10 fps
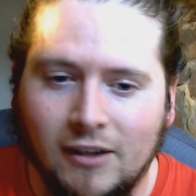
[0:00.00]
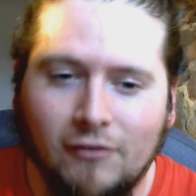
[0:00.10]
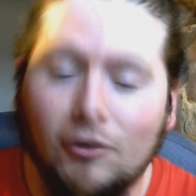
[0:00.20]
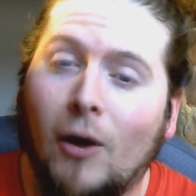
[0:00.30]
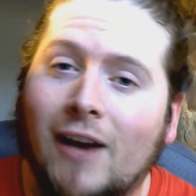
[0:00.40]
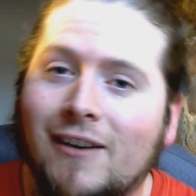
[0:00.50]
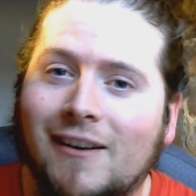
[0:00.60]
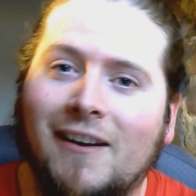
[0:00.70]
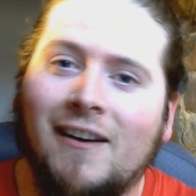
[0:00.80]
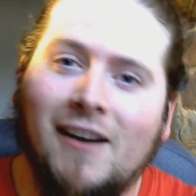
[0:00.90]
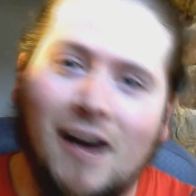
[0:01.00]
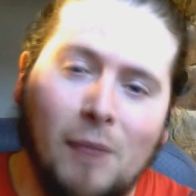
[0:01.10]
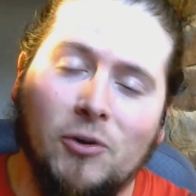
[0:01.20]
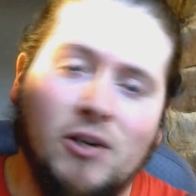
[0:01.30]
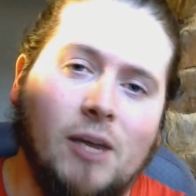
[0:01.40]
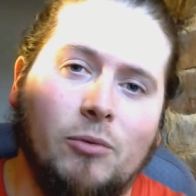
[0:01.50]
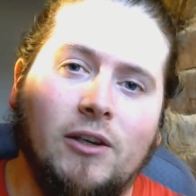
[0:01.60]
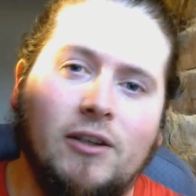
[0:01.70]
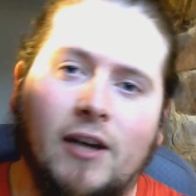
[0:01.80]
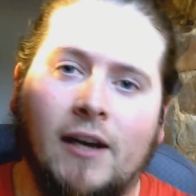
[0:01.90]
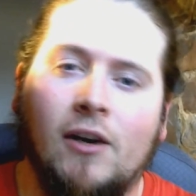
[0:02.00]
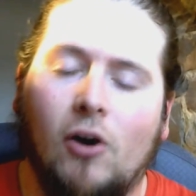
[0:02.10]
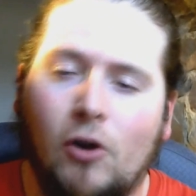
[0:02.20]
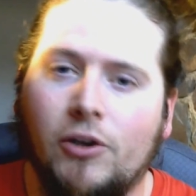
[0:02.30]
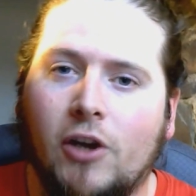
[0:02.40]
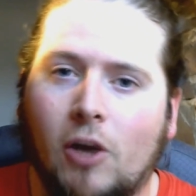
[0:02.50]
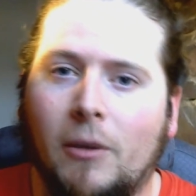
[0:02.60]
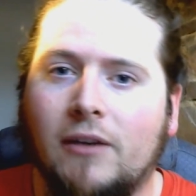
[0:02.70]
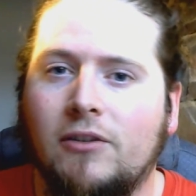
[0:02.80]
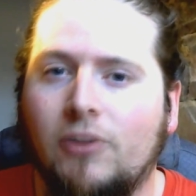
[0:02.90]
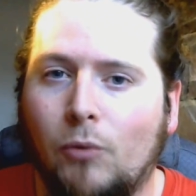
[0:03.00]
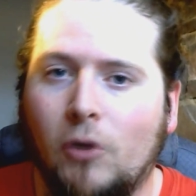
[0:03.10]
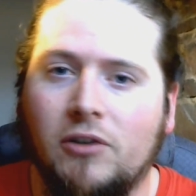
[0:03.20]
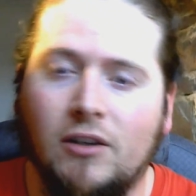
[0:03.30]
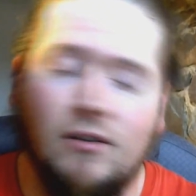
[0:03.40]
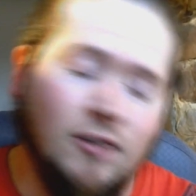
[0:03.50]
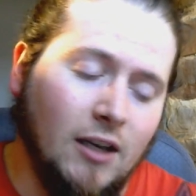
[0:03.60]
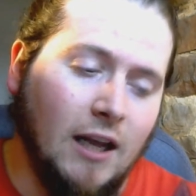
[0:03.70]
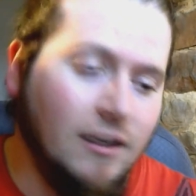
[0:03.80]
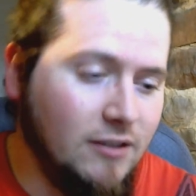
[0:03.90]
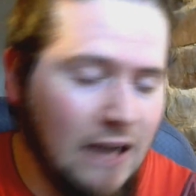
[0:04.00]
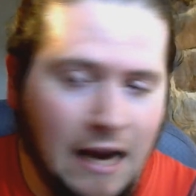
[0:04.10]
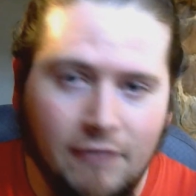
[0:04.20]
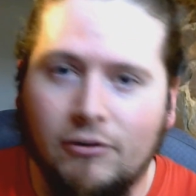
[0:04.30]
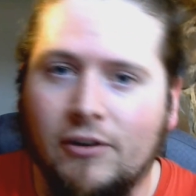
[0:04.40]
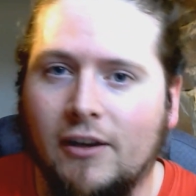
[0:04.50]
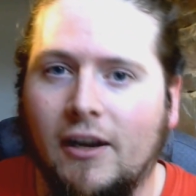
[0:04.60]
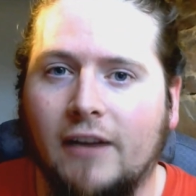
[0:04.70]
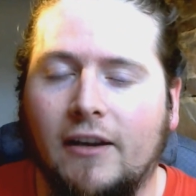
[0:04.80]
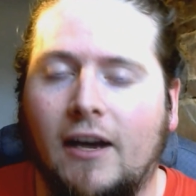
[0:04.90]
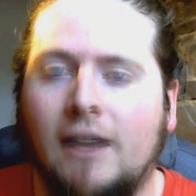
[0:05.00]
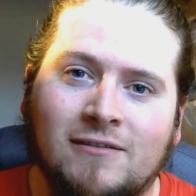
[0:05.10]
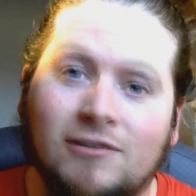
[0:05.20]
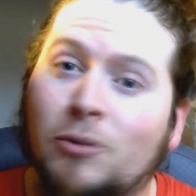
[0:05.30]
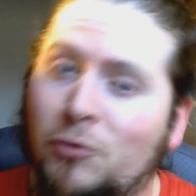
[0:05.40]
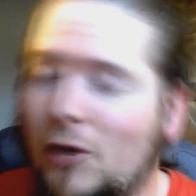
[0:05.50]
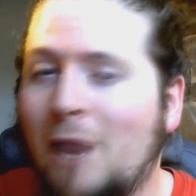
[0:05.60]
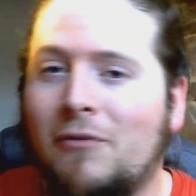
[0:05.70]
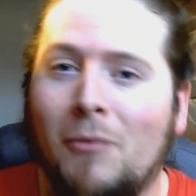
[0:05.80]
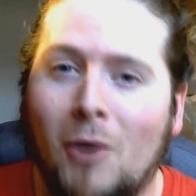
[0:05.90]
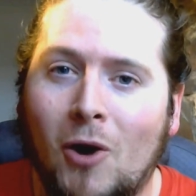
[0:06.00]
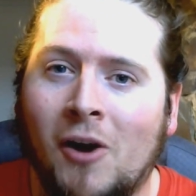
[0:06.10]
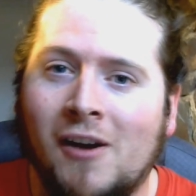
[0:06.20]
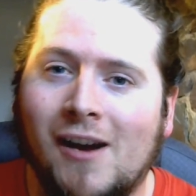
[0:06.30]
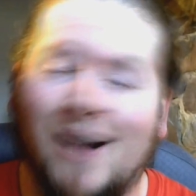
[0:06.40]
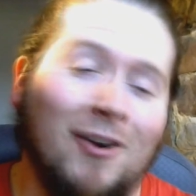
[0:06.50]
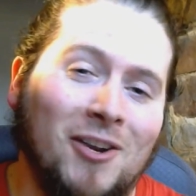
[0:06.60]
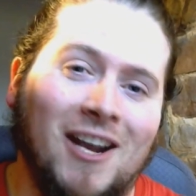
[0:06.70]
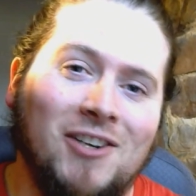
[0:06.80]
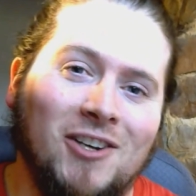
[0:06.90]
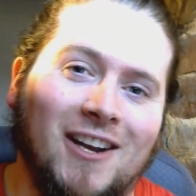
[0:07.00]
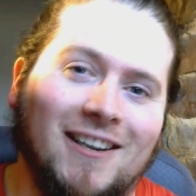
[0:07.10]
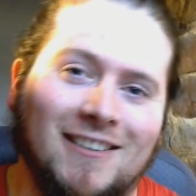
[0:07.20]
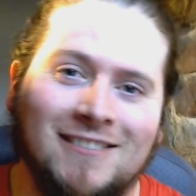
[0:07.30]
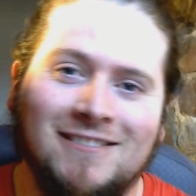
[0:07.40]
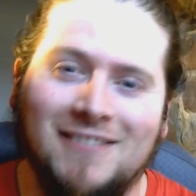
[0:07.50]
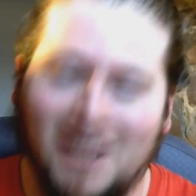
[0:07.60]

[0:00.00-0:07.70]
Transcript: You have no idea how much I appreciate all your comments, your watches, your likes, everything like that. Subscribe for more, and I'll catch you later.